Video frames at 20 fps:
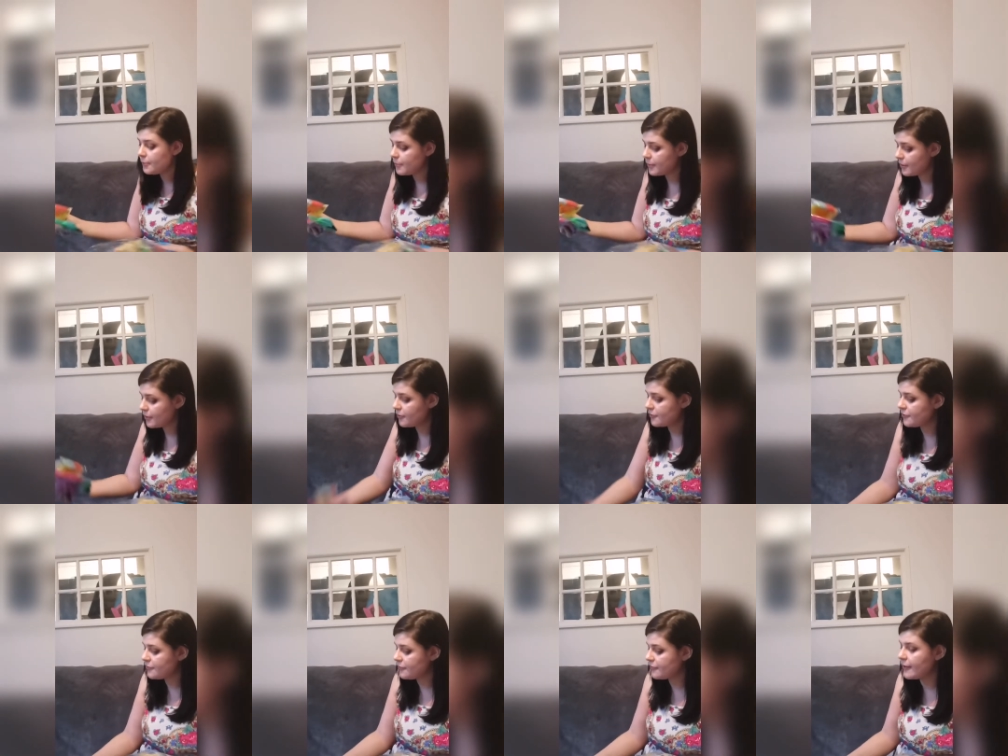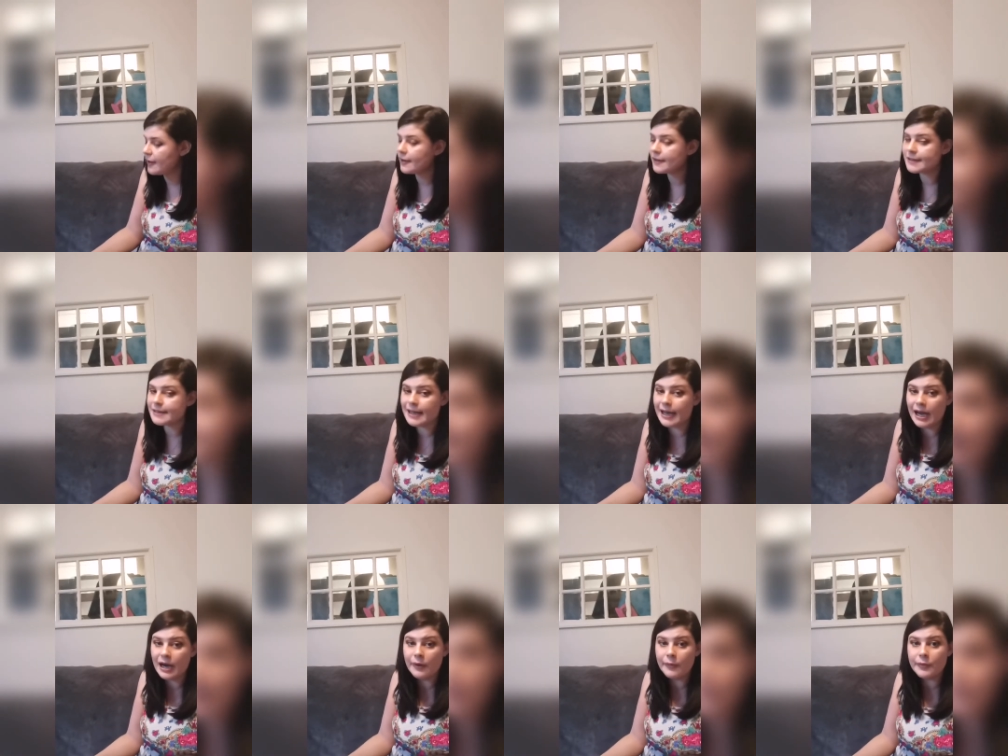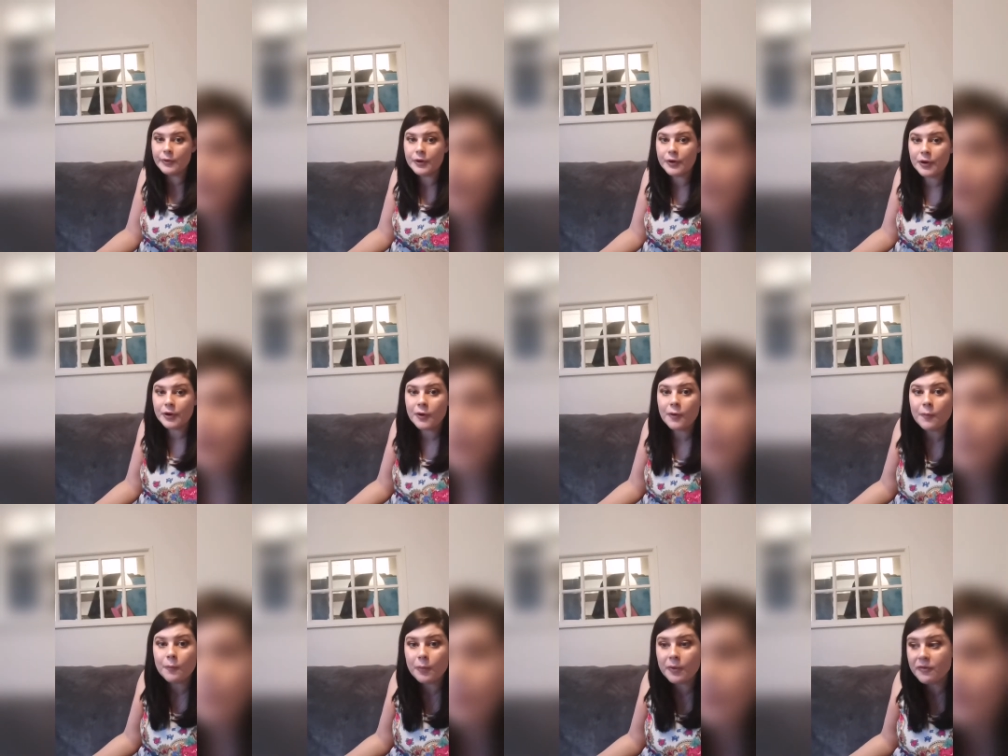because of lockdown,
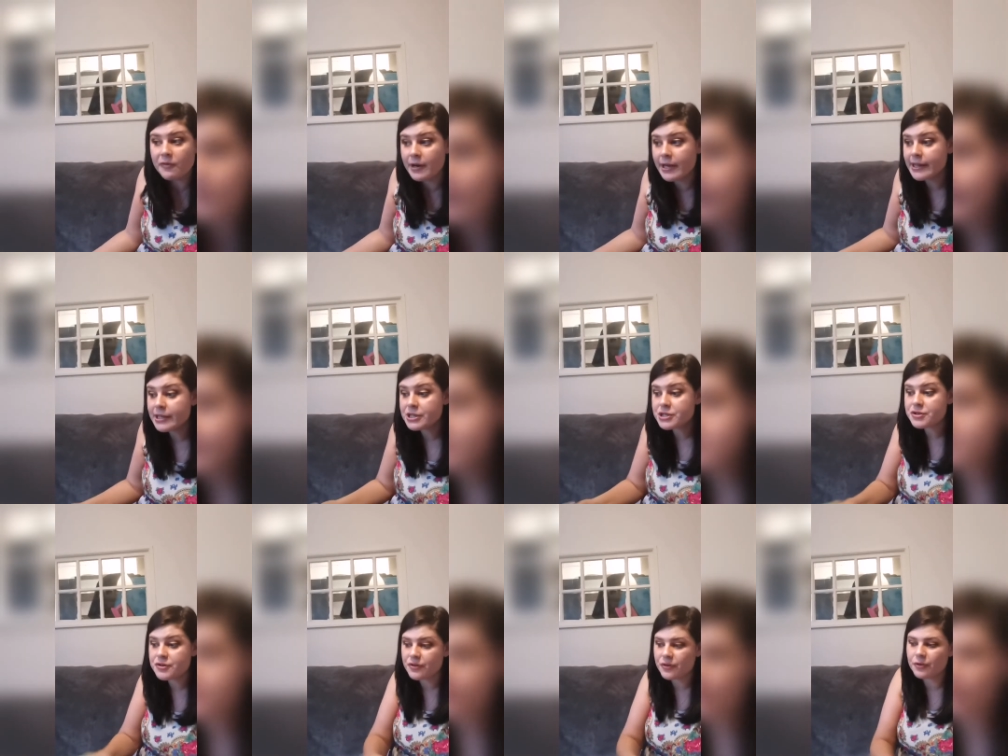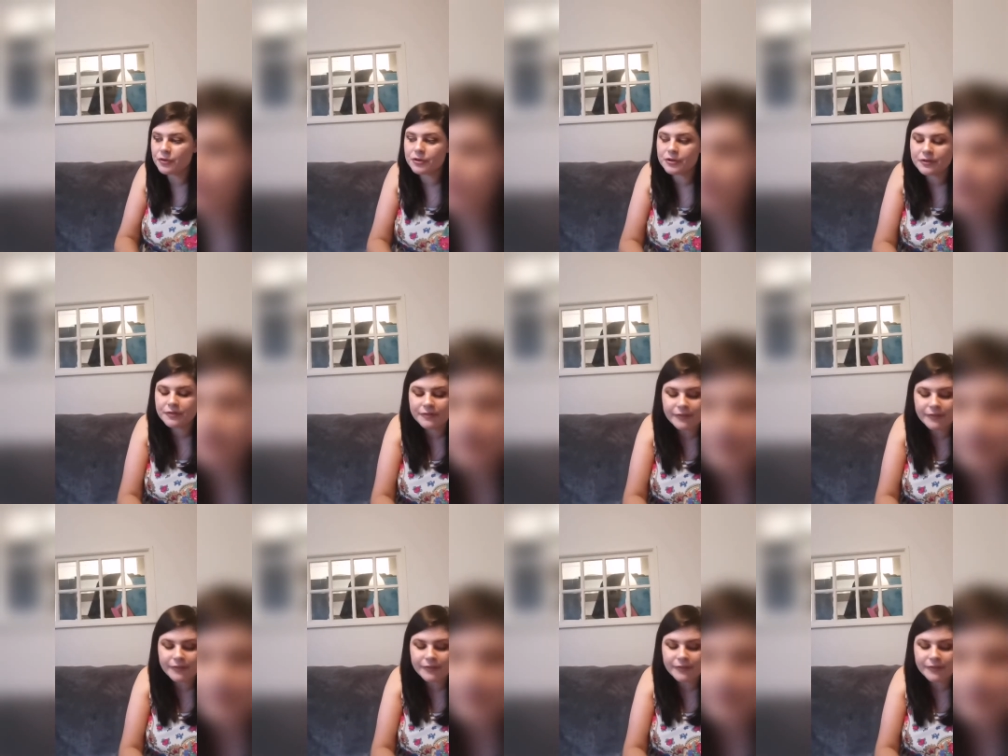we really struggled to